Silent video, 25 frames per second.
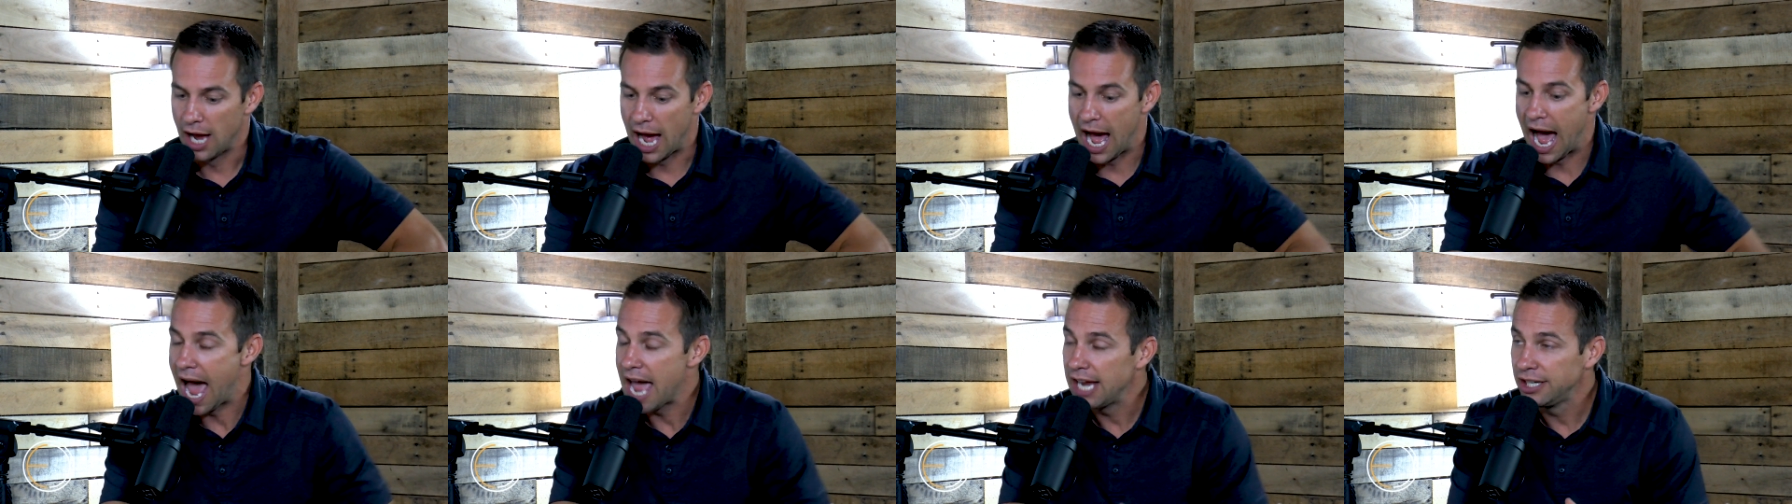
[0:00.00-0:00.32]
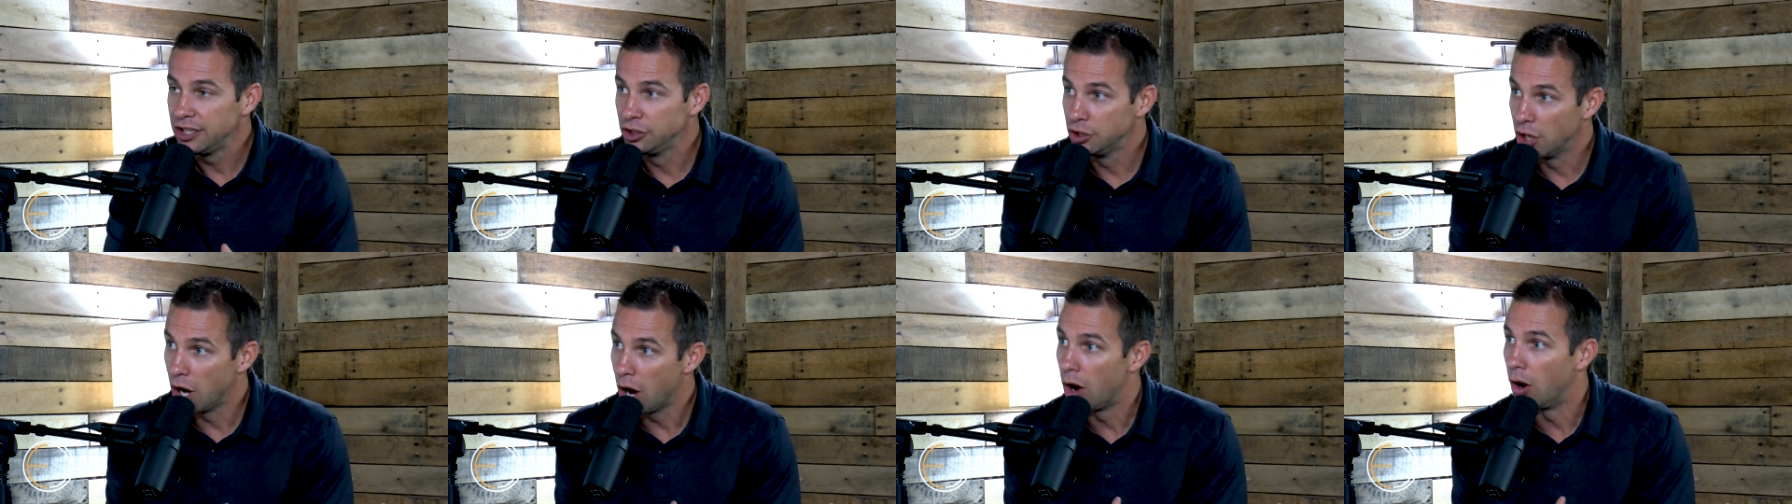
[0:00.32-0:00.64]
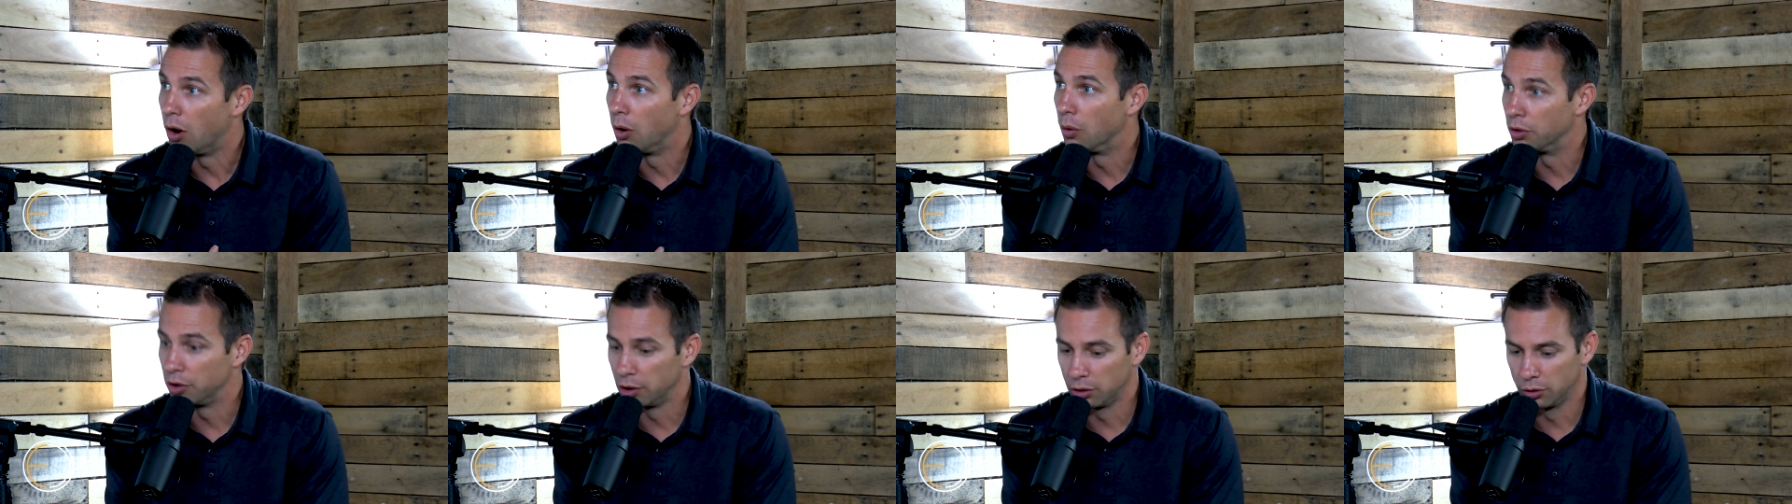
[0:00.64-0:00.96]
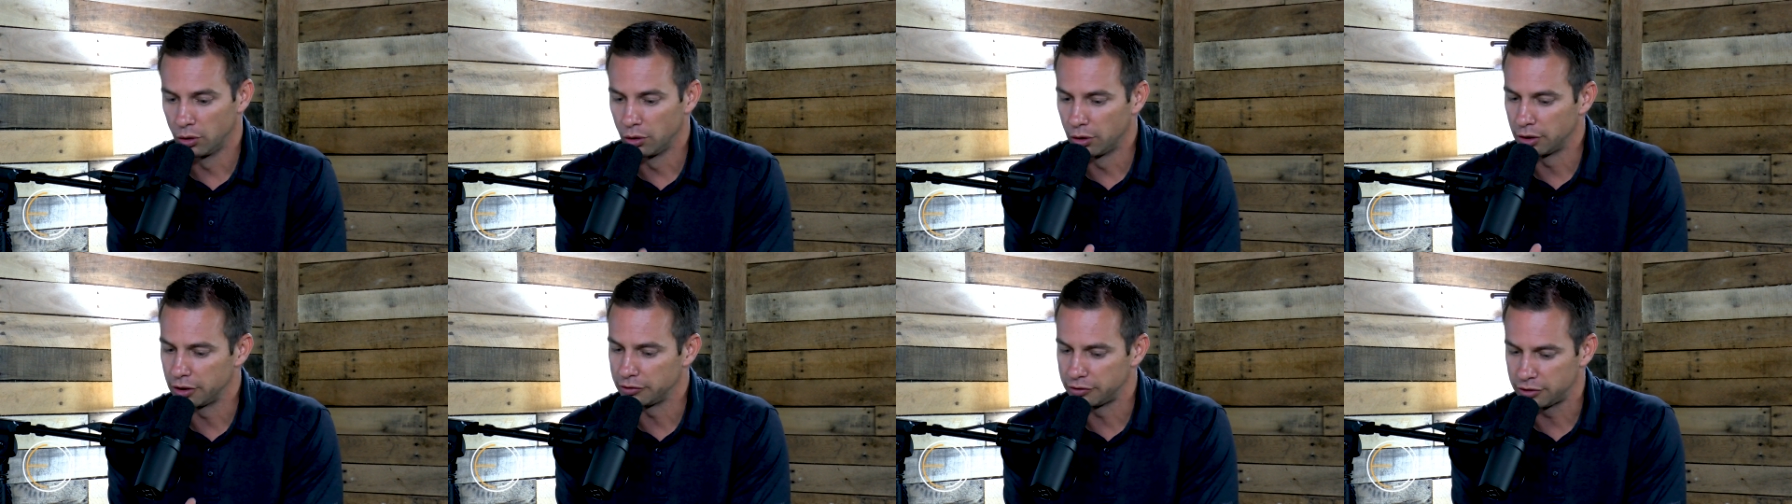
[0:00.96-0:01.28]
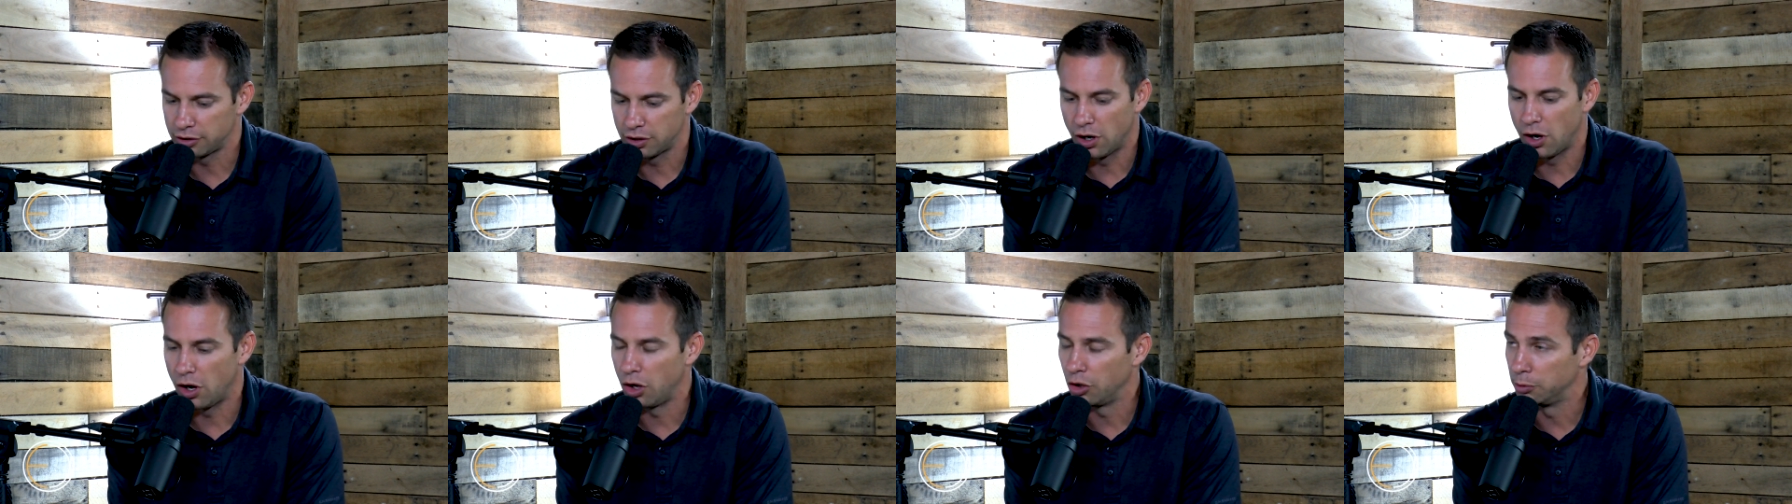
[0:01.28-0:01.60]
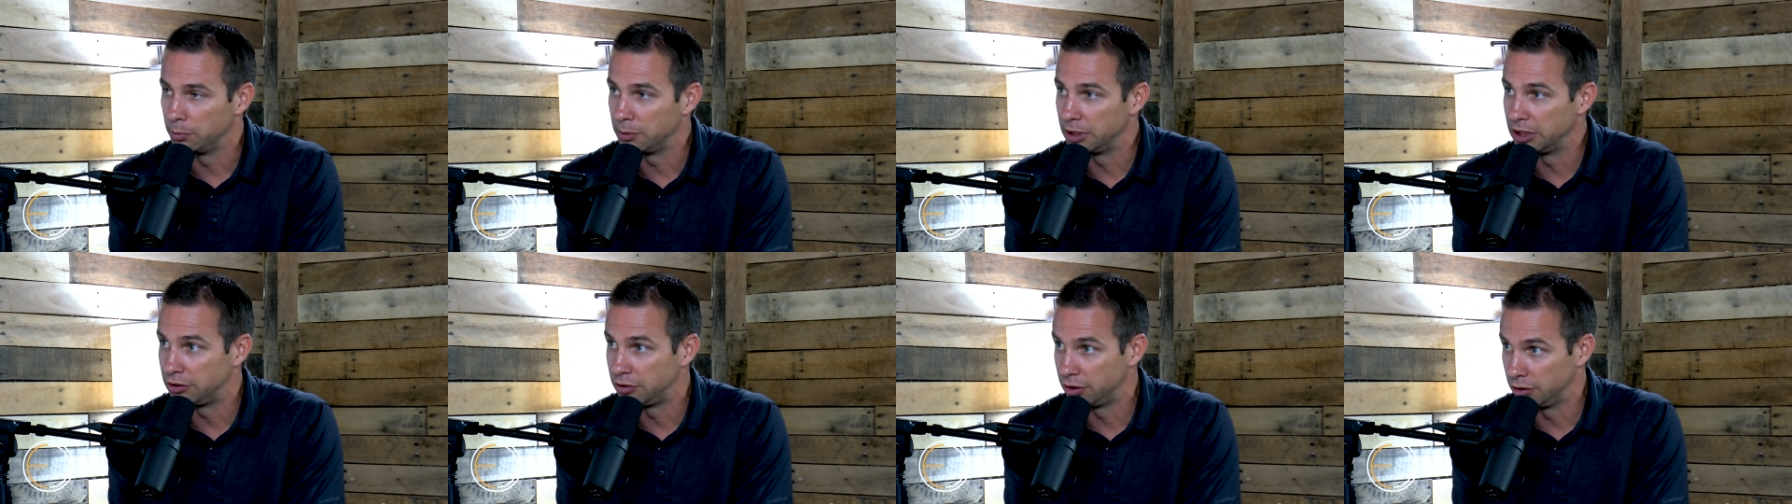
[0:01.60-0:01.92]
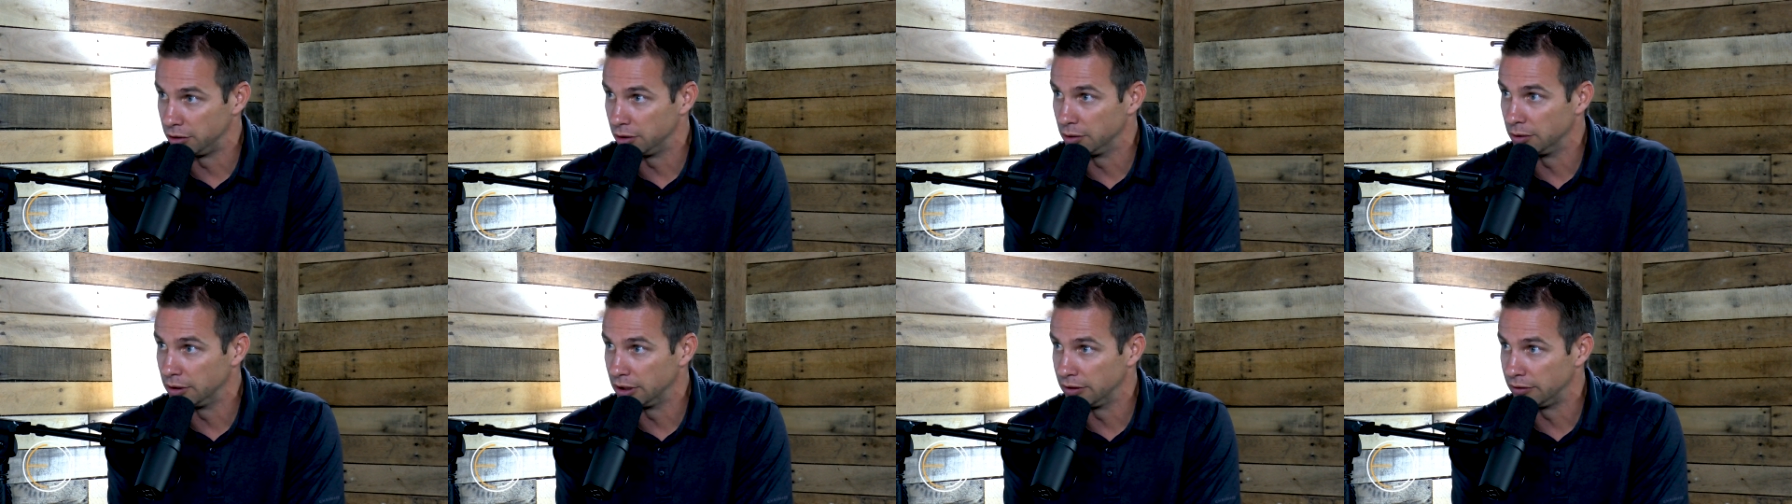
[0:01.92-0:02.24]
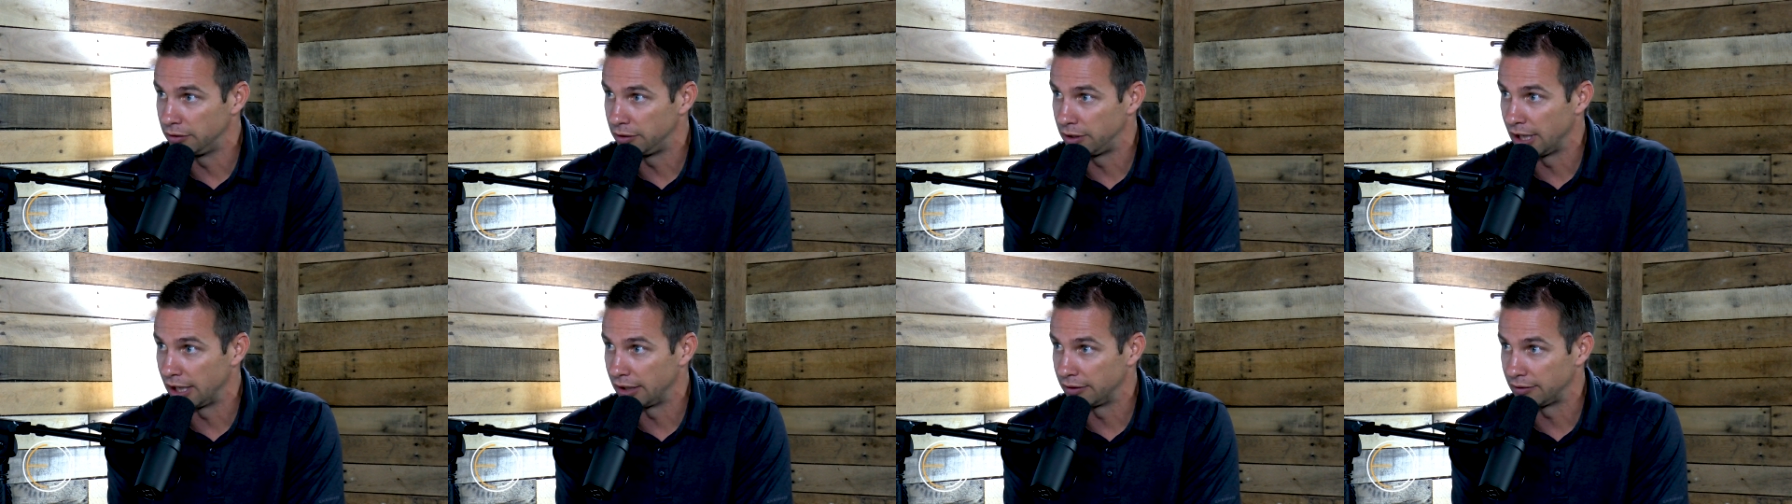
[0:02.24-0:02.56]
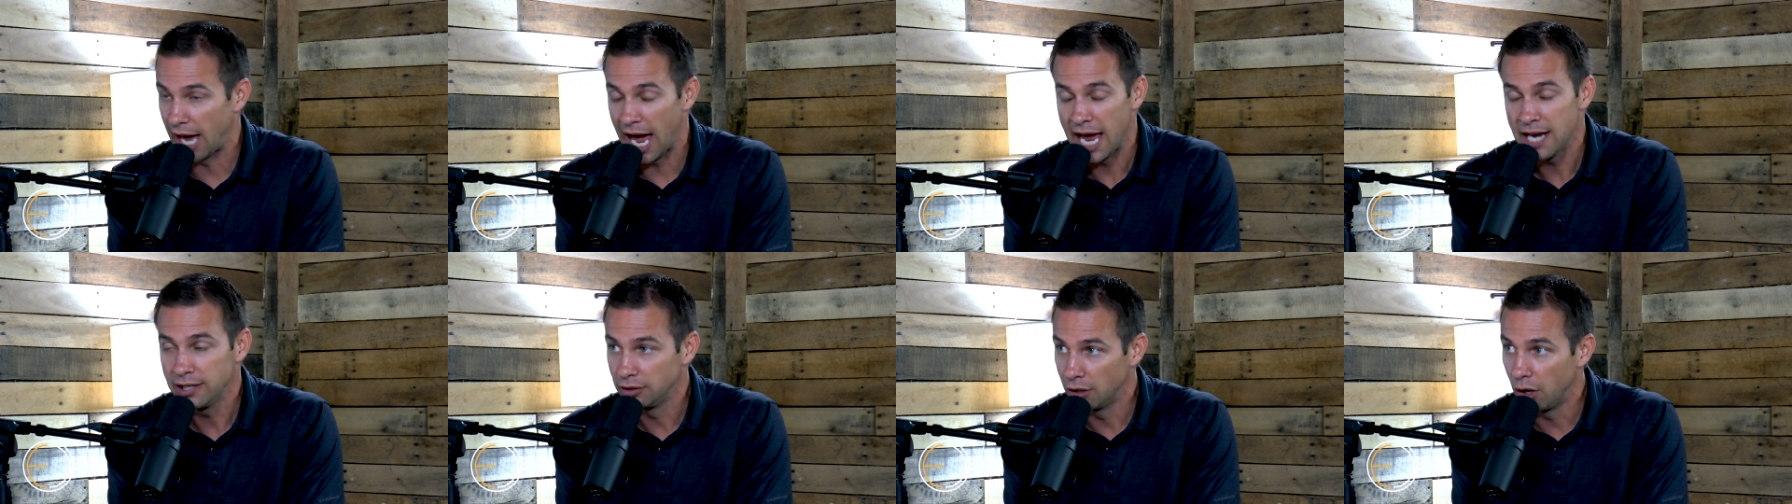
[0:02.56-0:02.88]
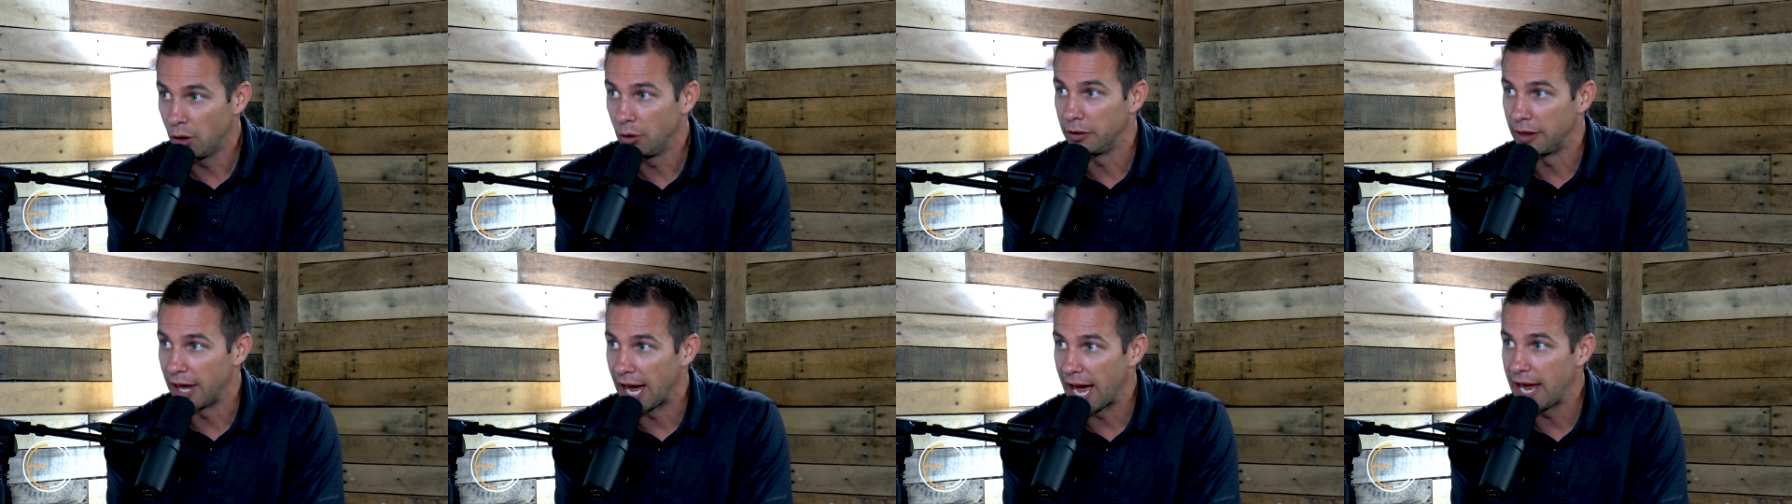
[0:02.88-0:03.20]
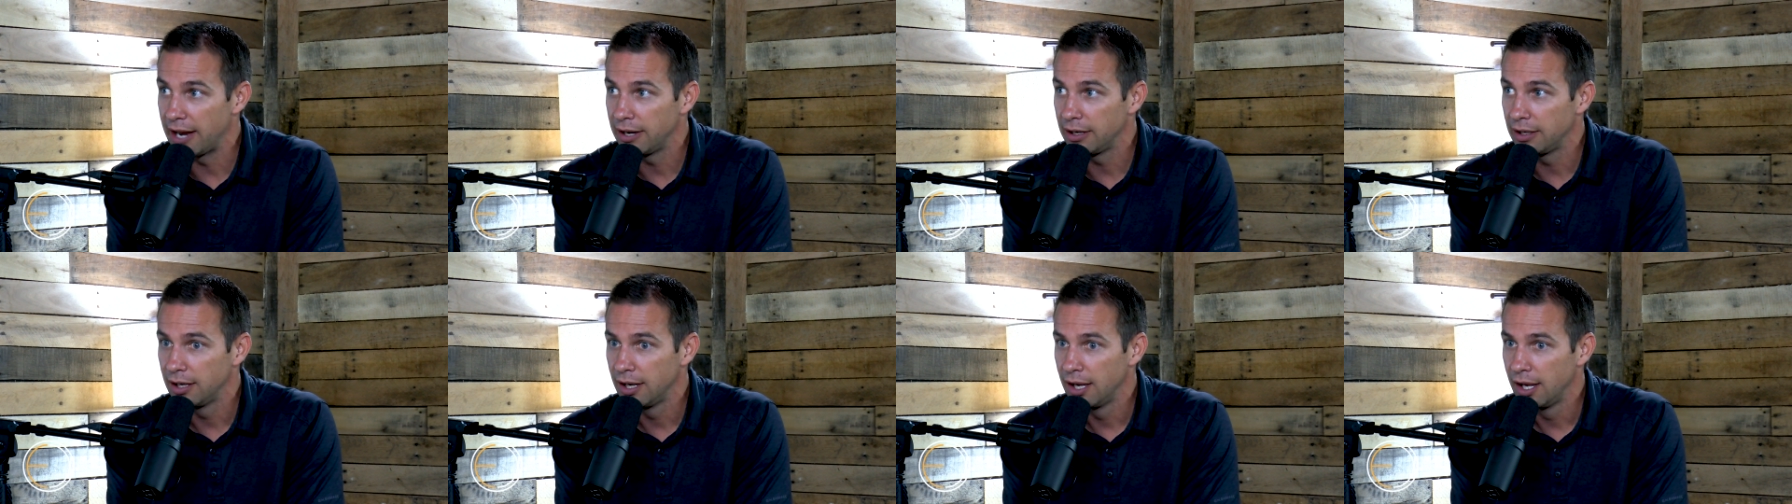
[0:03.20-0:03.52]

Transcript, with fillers: I know the Lord has called me to do these things. I know that.